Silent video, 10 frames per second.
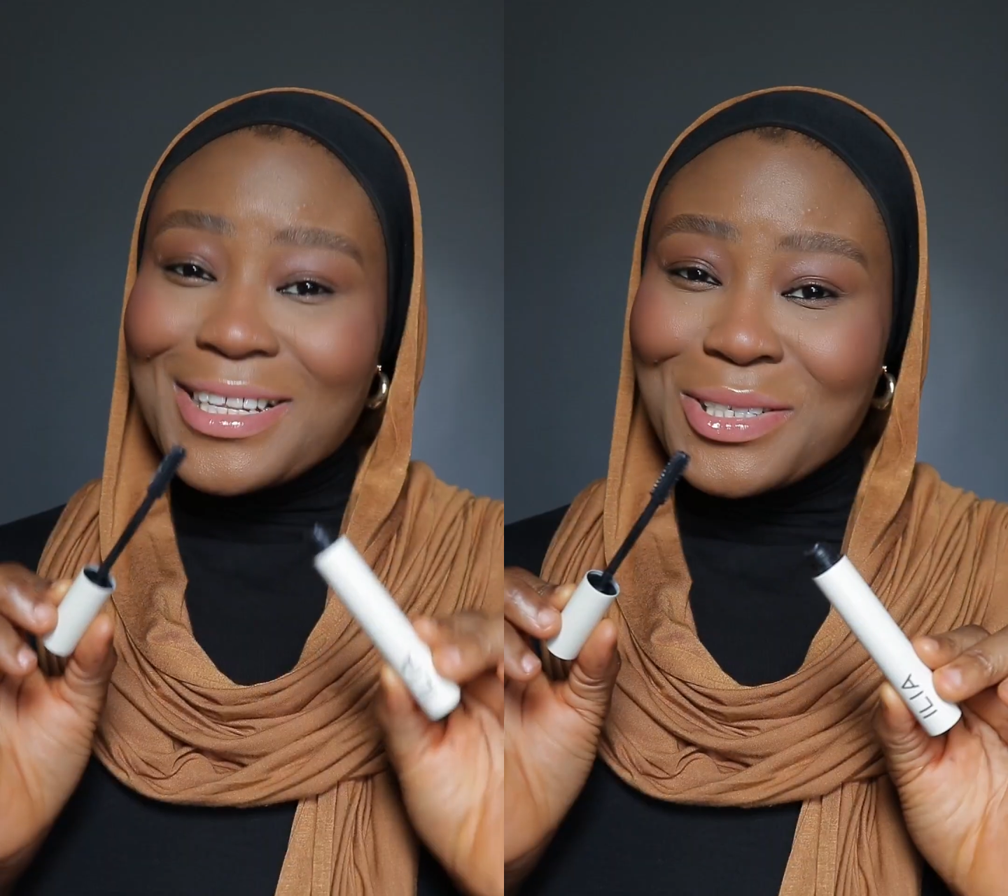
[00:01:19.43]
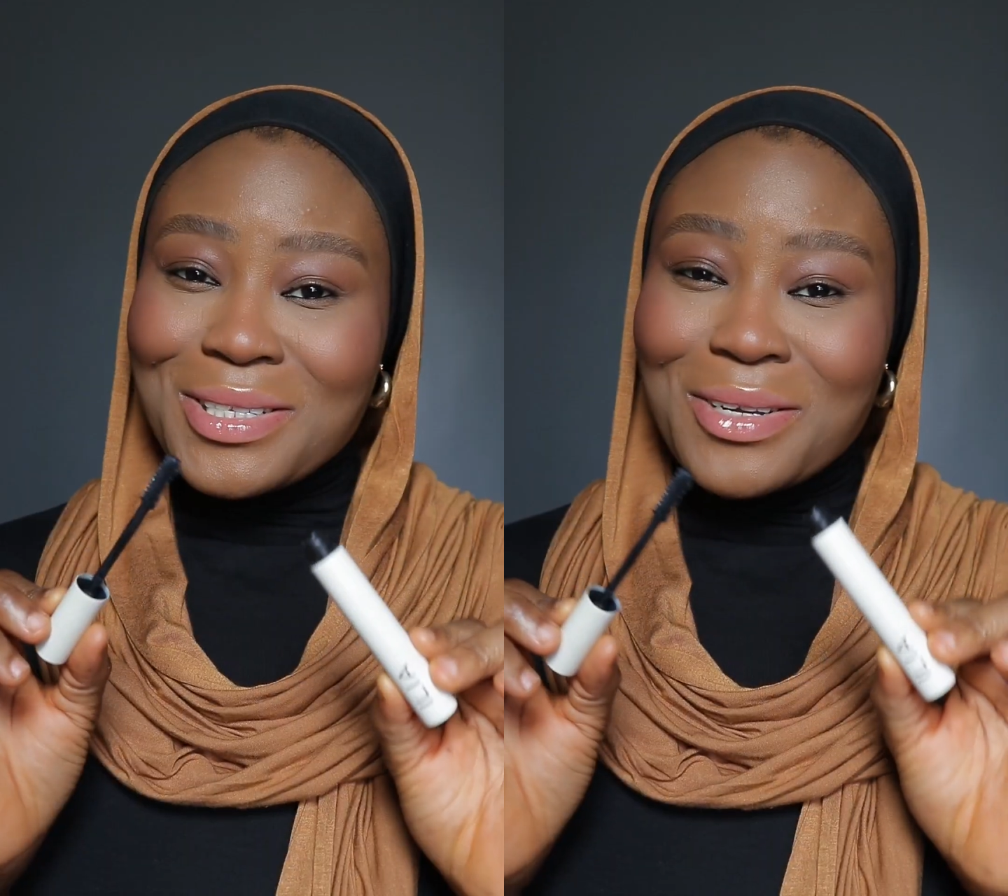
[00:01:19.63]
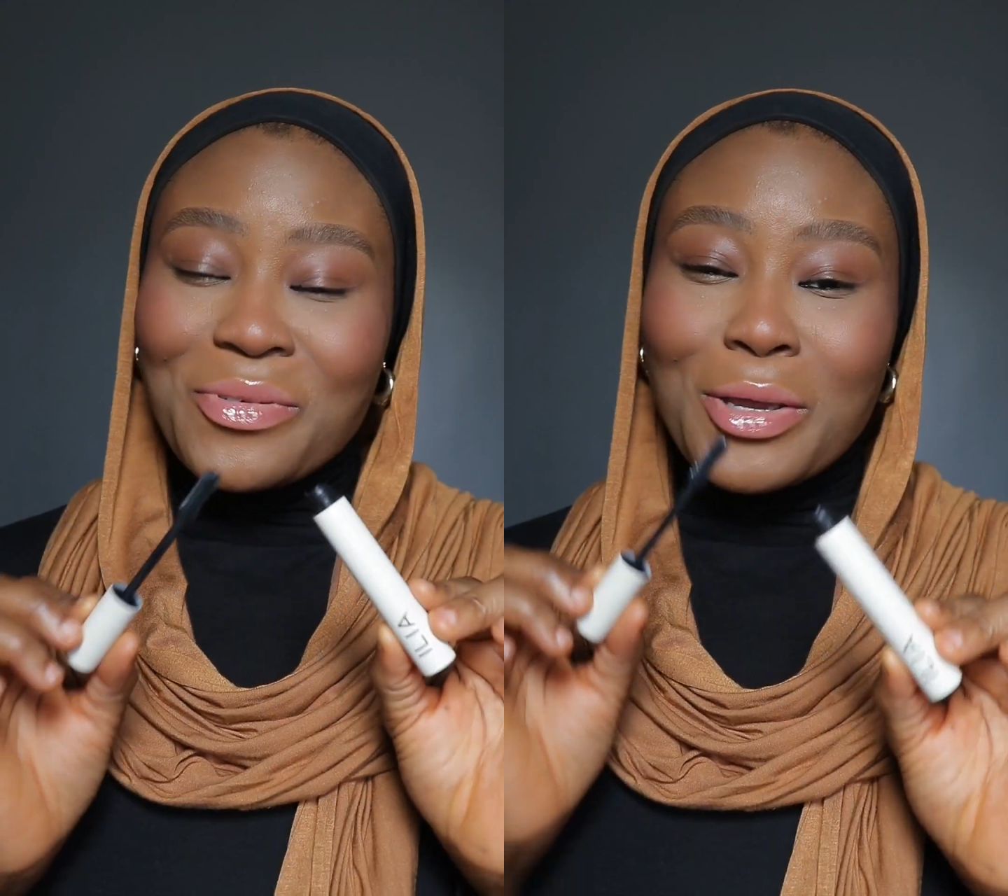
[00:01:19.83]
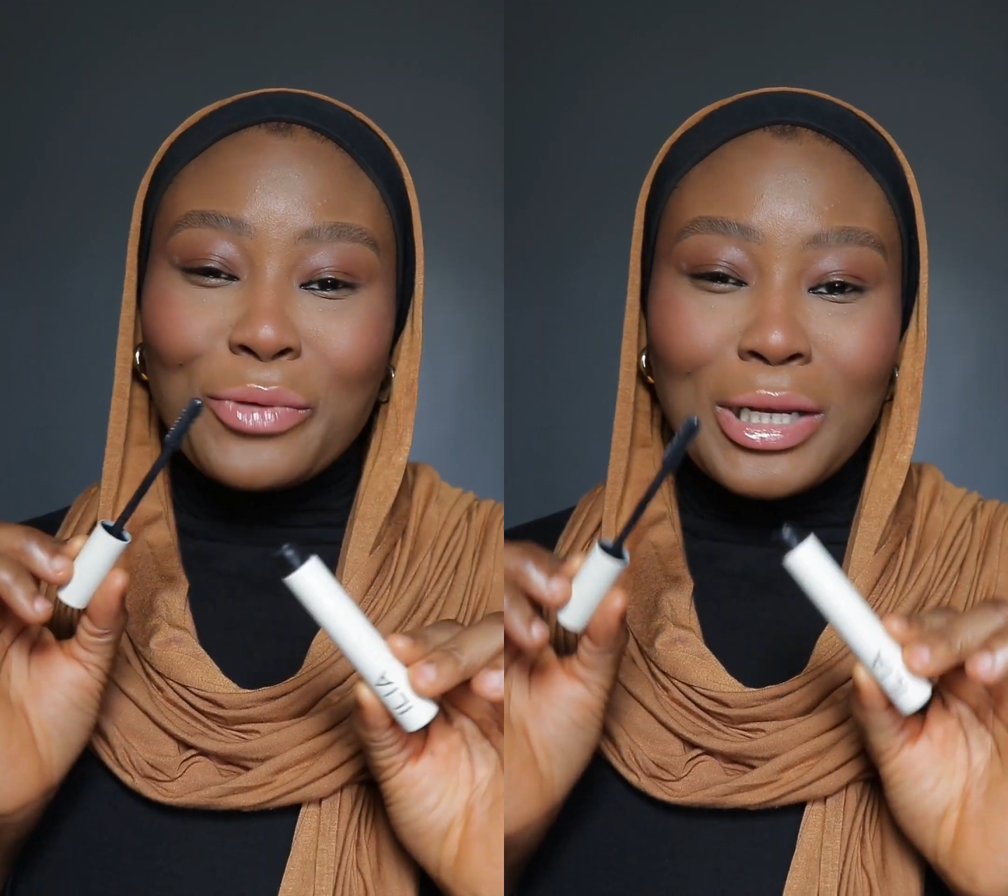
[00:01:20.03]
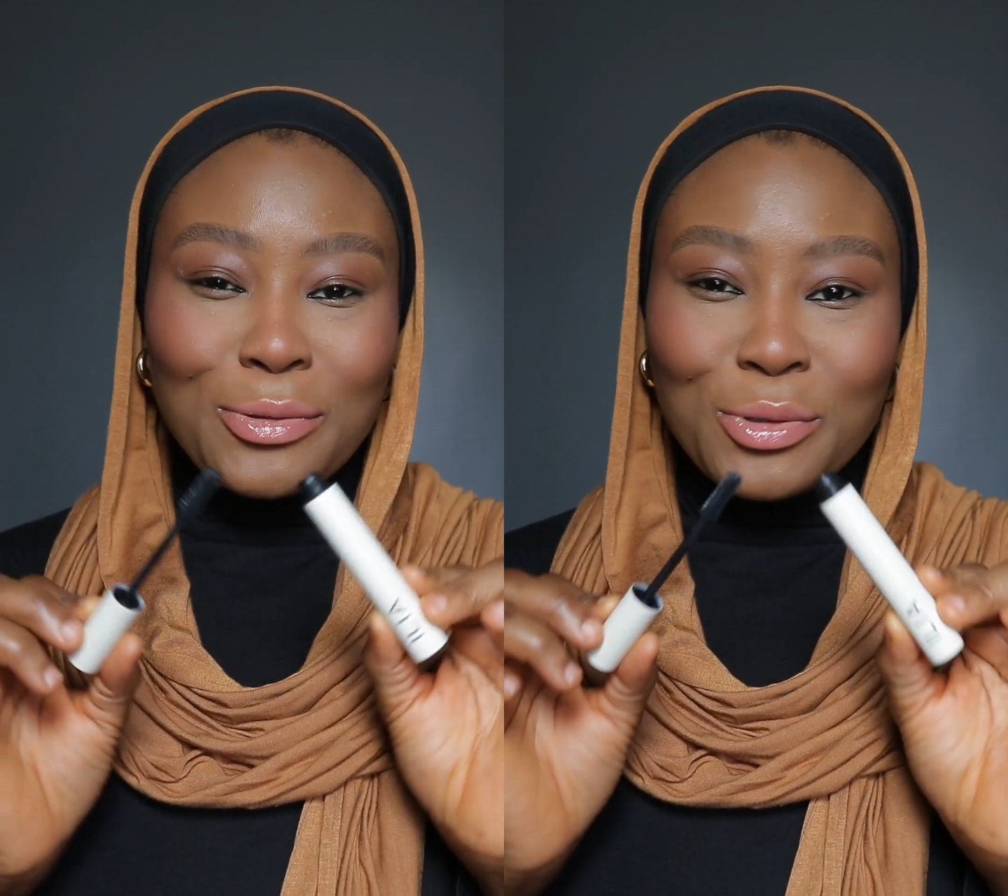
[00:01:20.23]
Get yourself a
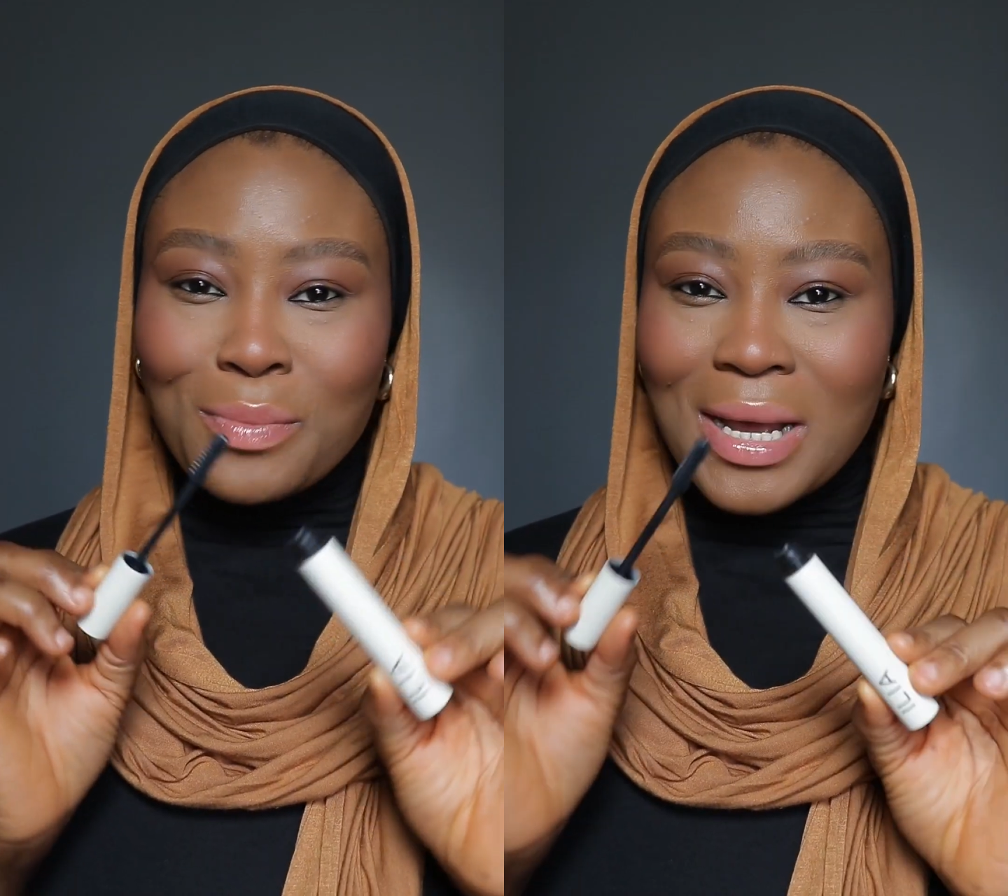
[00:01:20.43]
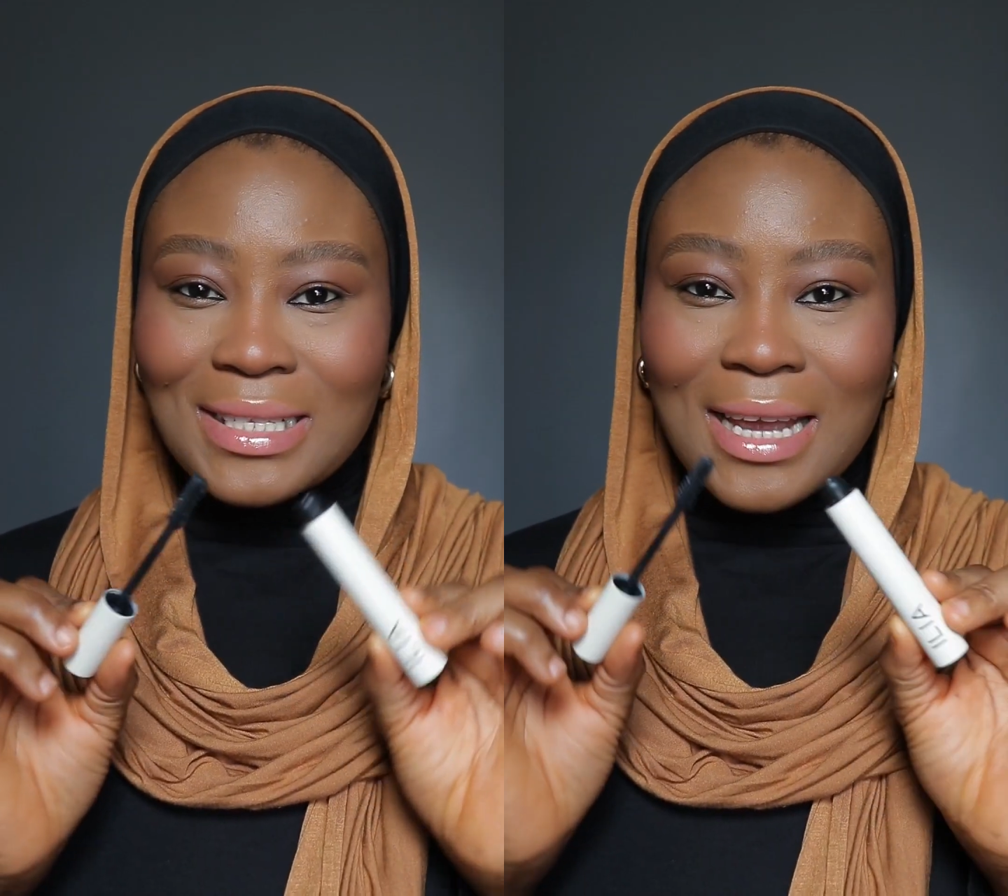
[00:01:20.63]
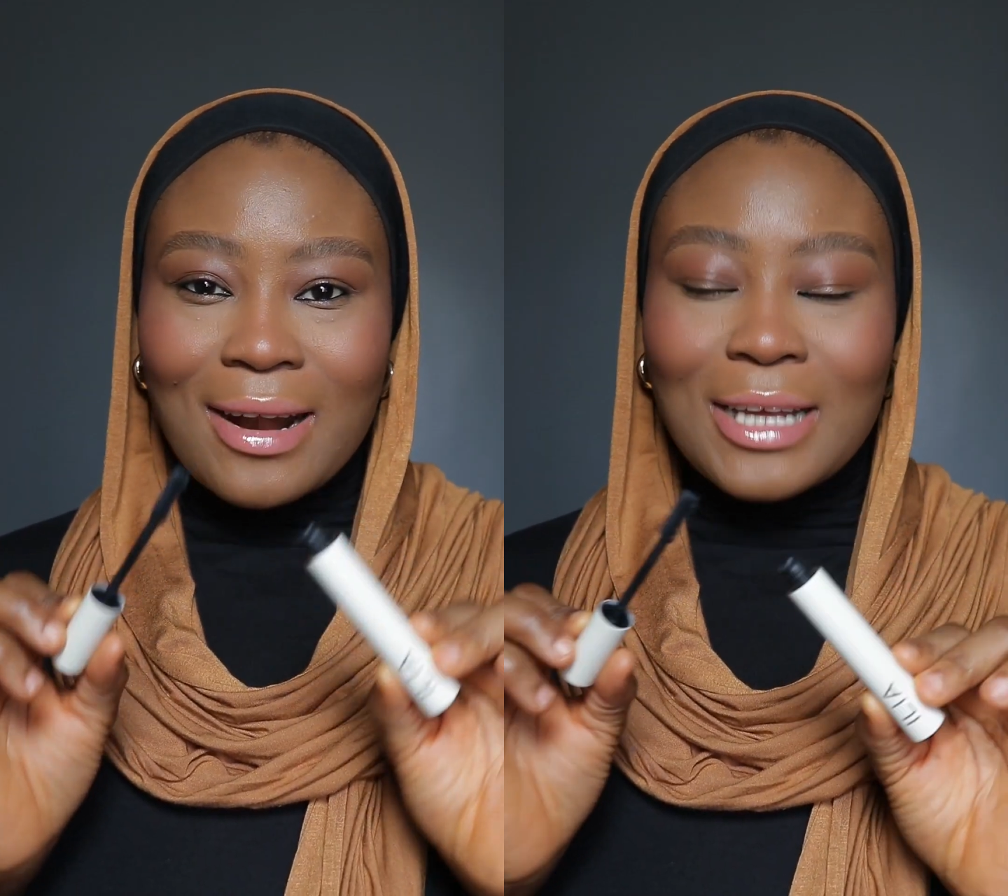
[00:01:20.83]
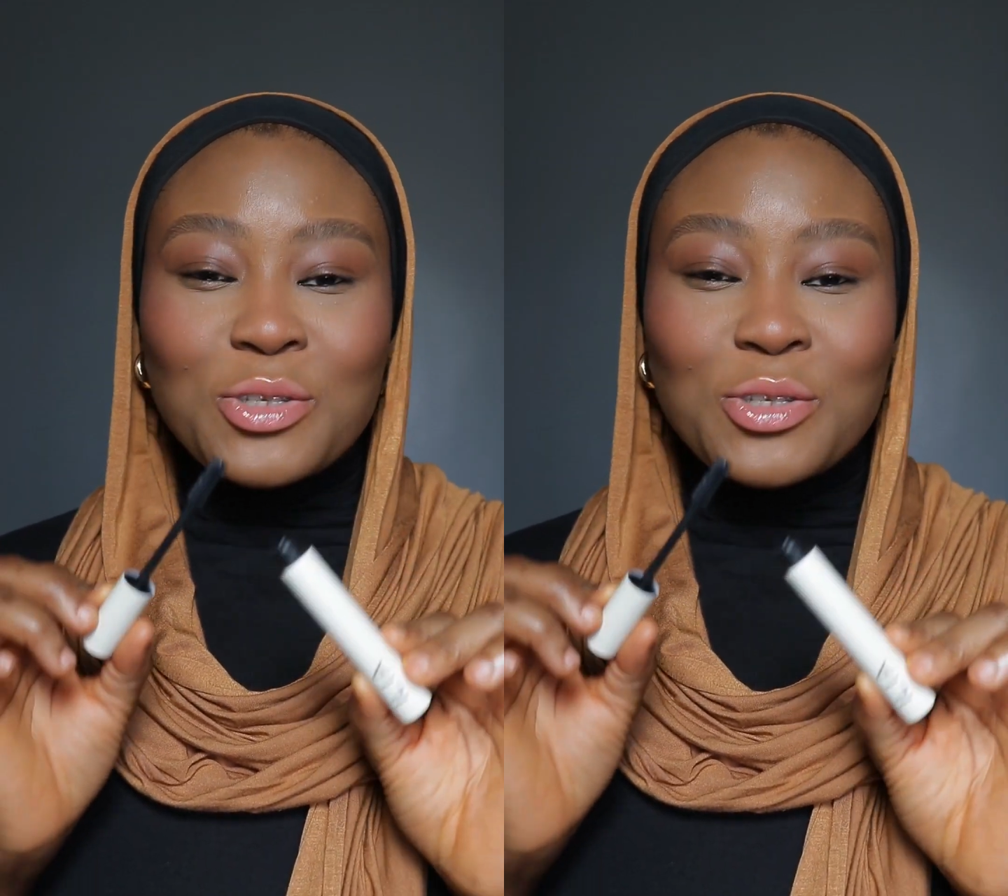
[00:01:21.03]
really good mascara